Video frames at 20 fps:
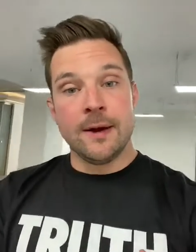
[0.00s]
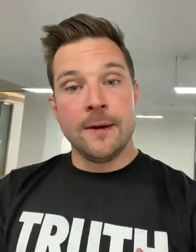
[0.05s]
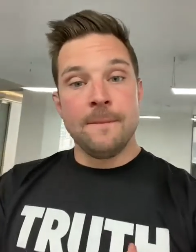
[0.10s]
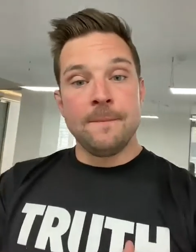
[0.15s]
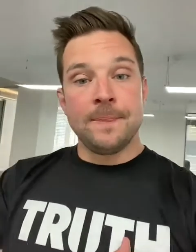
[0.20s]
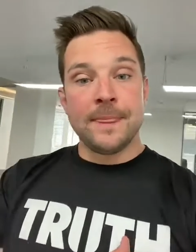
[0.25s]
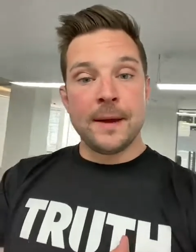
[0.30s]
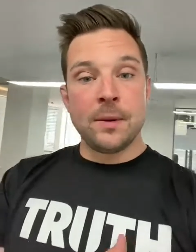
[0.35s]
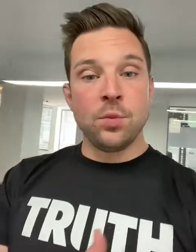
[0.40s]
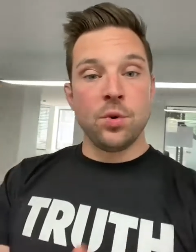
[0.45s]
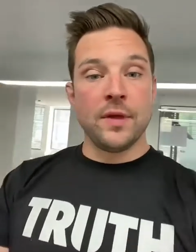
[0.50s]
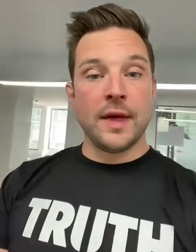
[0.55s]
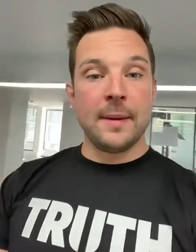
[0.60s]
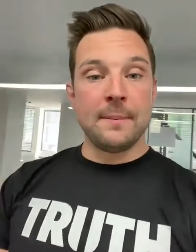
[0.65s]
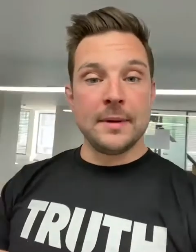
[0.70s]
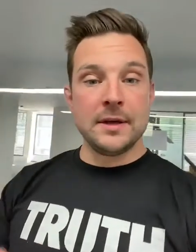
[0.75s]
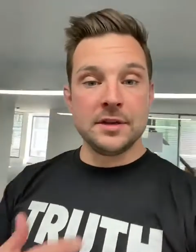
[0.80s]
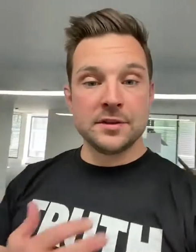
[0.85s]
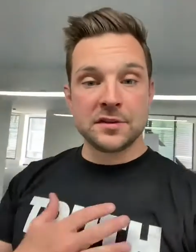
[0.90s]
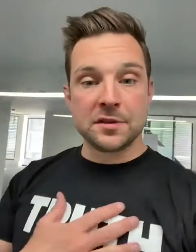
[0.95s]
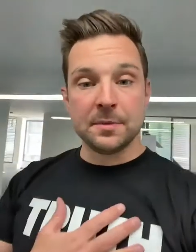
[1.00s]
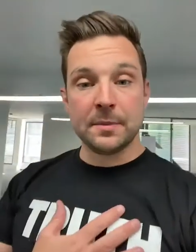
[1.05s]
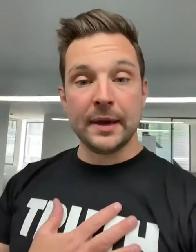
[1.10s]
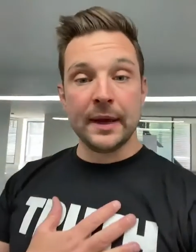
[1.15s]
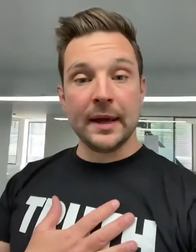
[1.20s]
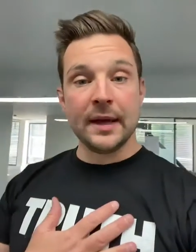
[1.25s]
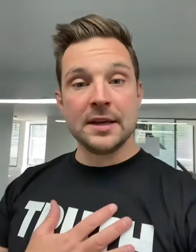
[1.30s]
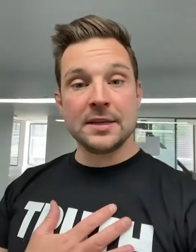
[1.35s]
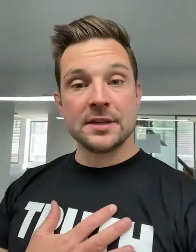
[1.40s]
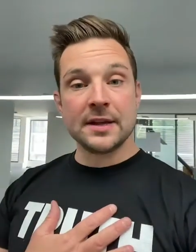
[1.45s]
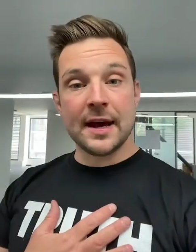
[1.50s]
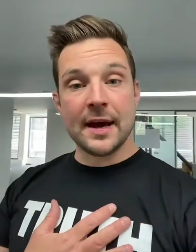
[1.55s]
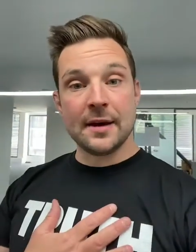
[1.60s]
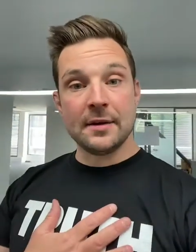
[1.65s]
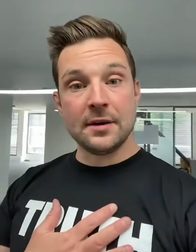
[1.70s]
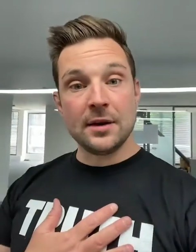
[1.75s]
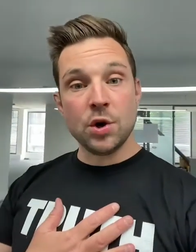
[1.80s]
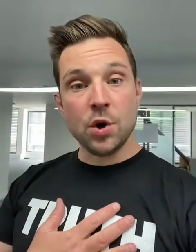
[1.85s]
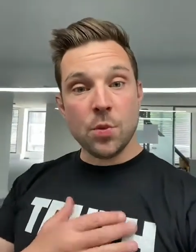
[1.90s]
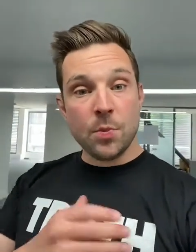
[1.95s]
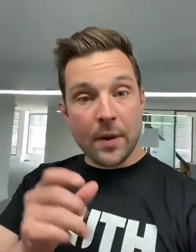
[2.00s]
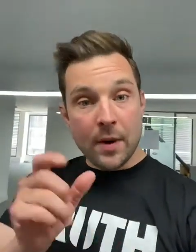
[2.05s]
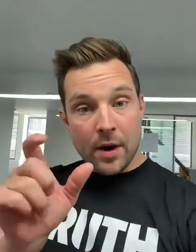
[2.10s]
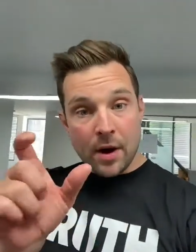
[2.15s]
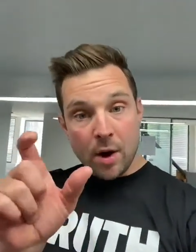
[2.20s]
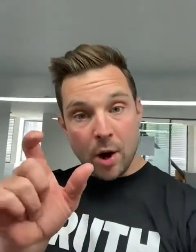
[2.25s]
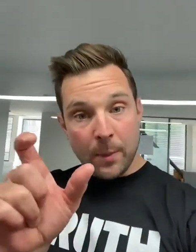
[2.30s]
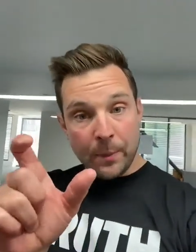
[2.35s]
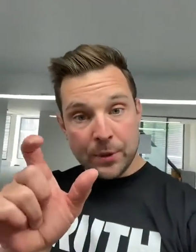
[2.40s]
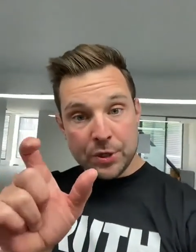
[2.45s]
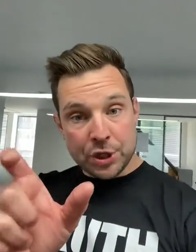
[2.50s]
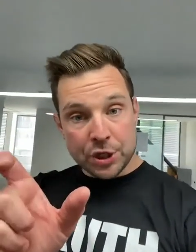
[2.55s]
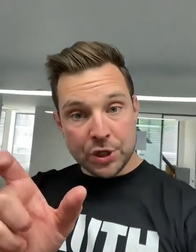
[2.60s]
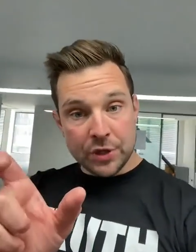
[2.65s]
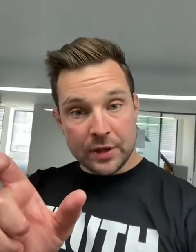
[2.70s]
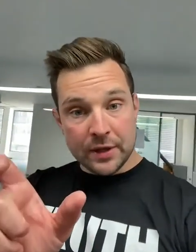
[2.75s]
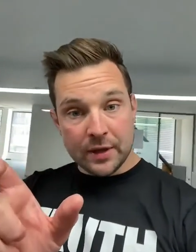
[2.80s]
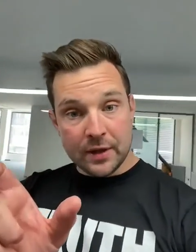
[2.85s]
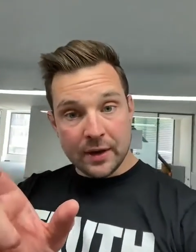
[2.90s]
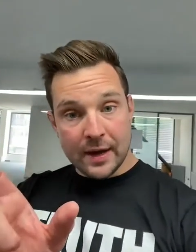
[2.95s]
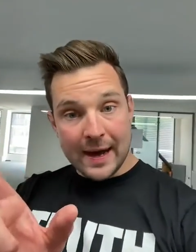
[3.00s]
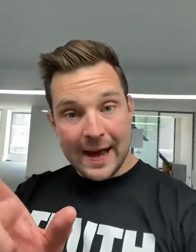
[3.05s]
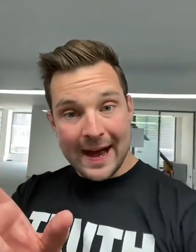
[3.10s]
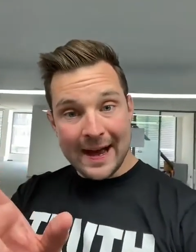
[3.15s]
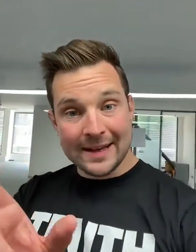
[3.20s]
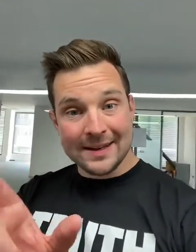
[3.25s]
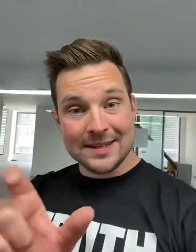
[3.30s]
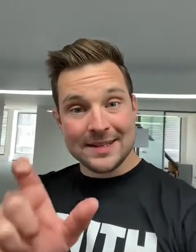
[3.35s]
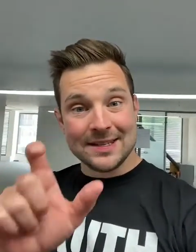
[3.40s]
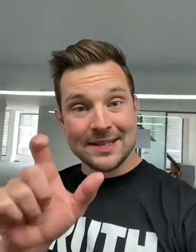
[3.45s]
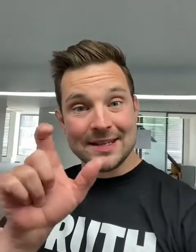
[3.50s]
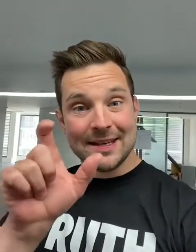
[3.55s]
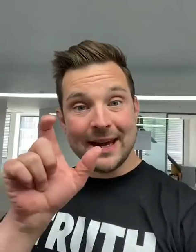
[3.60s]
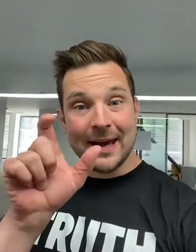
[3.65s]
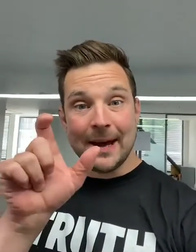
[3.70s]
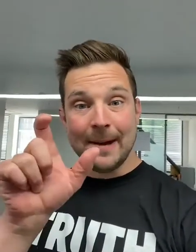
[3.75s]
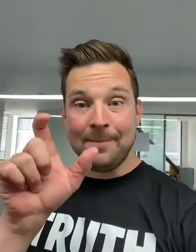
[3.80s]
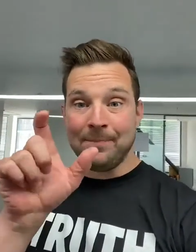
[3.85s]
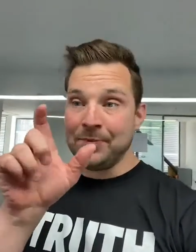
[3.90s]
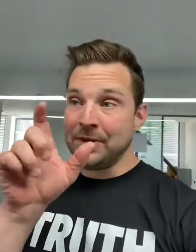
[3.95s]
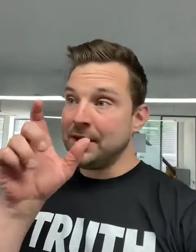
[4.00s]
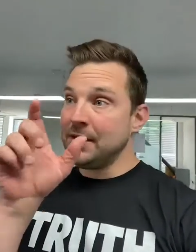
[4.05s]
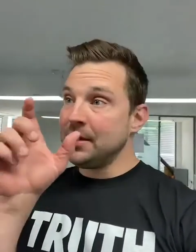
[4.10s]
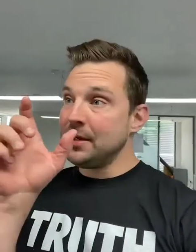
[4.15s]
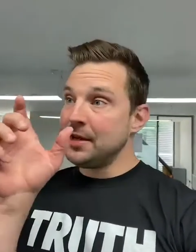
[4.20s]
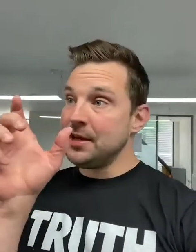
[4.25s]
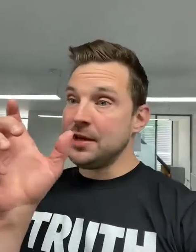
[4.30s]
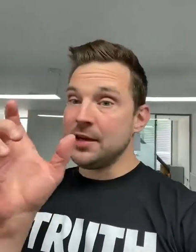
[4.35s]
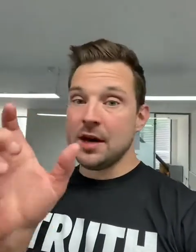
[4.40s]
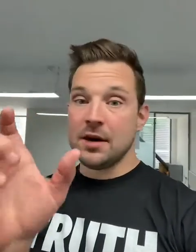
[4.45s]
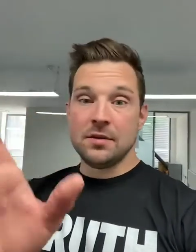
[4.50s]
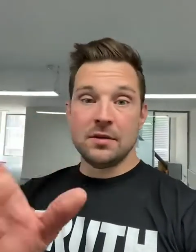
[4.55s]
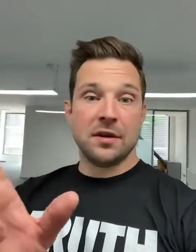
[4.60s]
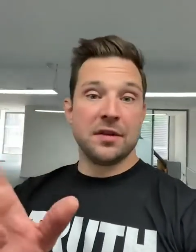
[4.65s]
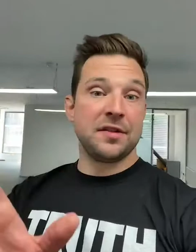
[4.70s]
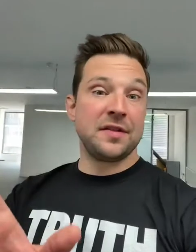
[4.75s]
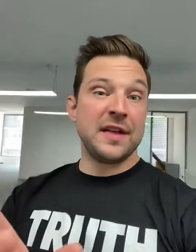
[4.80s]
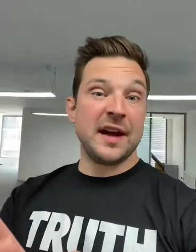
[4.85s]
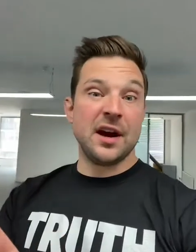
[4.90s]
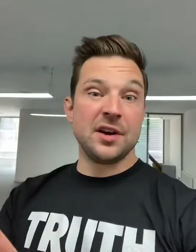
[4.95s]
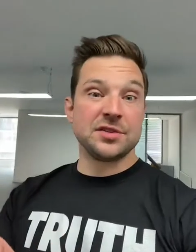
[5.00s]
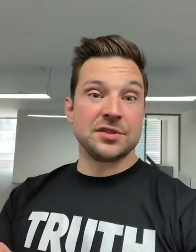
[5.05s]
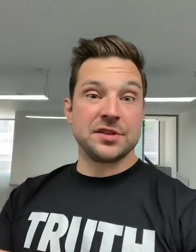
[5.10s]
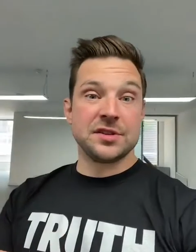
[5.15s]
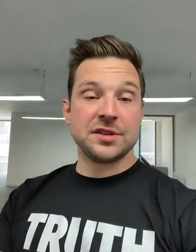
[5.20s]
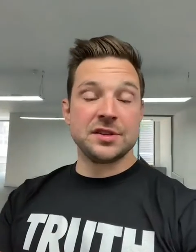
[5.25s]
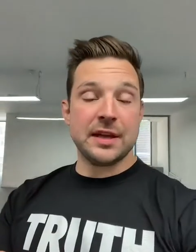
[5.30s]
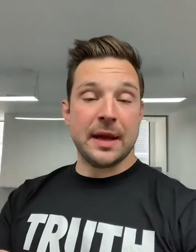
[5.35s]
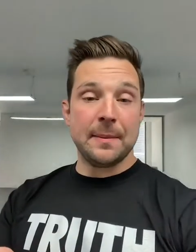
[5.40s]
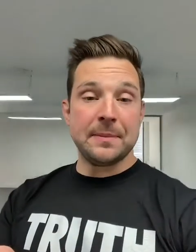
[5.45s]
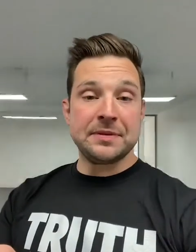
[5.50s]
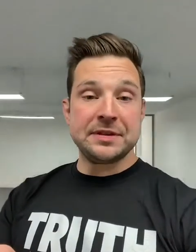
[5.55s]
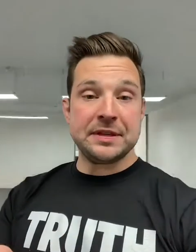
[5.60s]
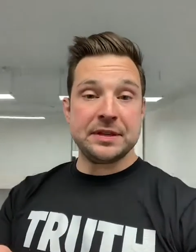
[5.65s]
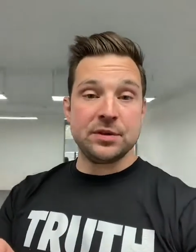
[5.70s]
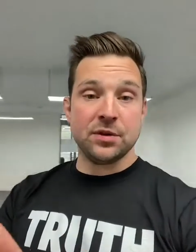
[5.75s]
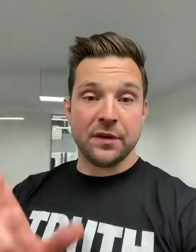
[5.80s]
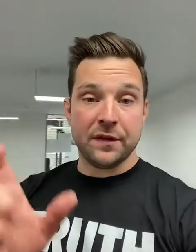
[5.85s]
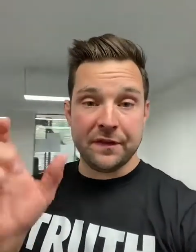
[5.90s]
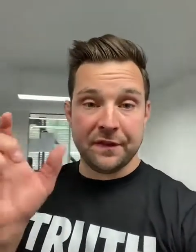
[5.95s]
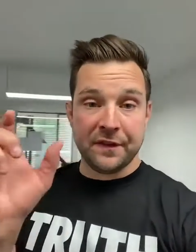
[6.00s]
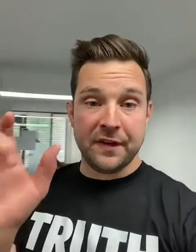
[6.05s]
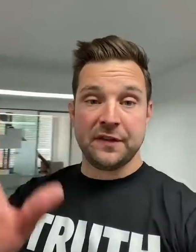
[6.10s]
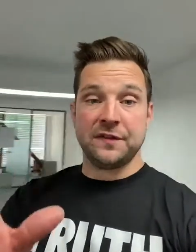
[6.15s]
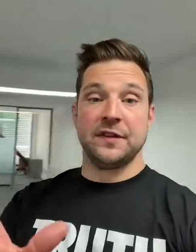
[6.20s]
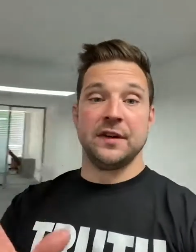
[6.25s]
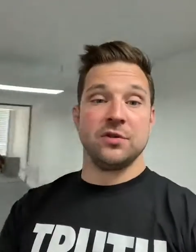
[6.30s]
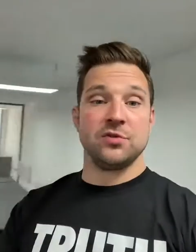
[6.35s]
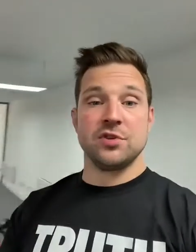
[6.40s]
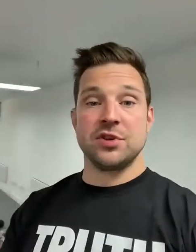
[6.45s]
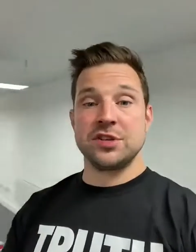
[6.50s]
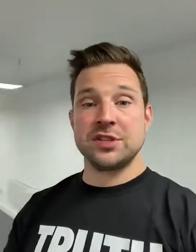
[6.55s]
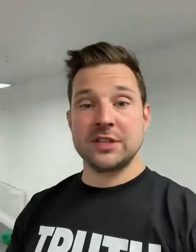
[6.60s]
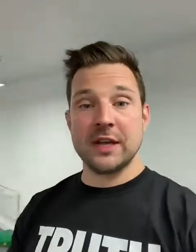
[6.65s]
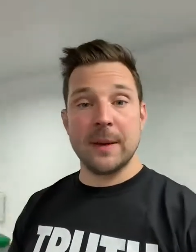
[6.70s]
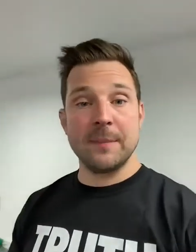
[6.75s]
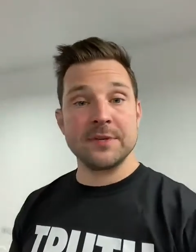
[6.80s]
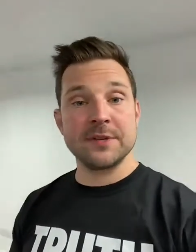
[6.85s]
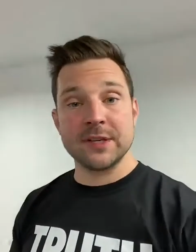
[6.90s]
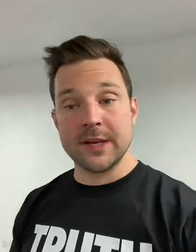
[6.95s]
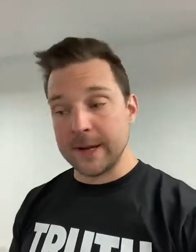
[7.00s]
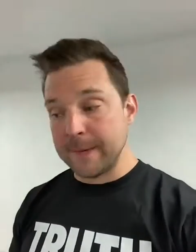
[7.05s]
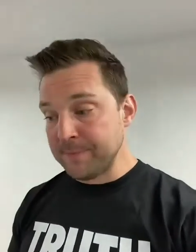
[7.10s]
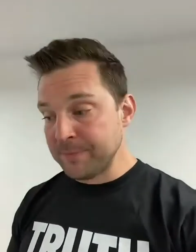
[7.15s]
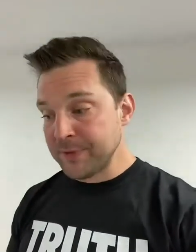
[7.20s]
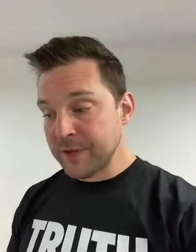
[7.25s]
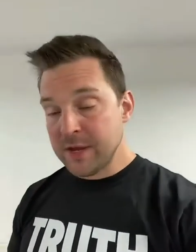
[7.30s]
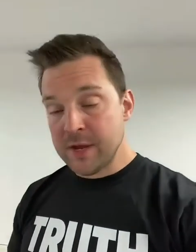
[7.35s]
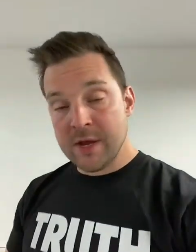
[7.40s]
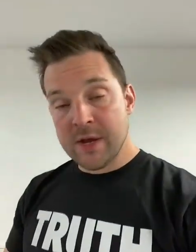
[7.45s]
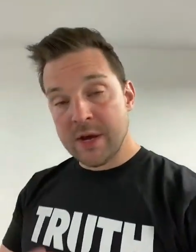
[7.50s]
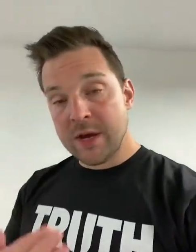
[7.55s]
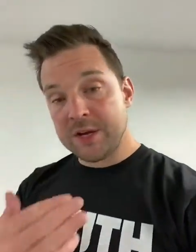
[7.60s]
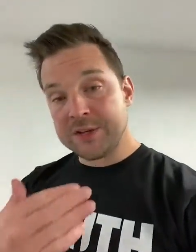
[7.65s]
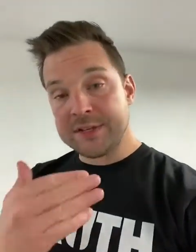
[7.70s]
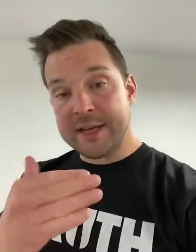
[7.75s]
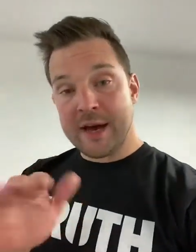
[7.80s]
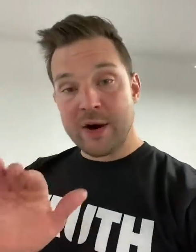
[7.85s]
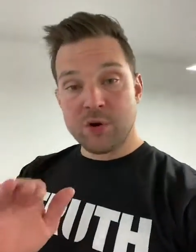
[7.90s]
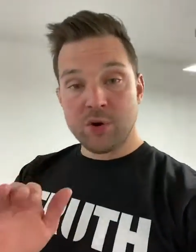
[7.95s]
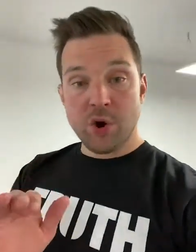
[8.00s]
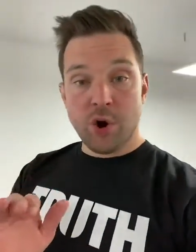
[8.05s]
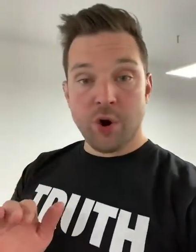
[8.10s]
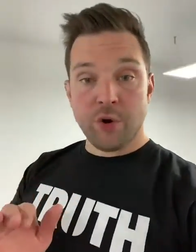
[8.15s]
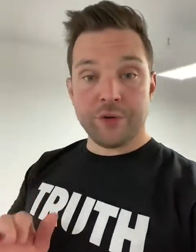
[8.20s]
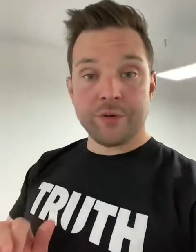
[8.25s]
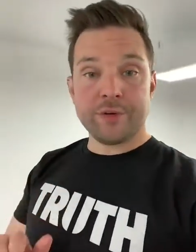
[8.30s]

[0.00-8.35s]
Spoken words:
Then what that means to me is that little opportunity that I had to get 1,000 steps in or 1,500 steps in has now gone.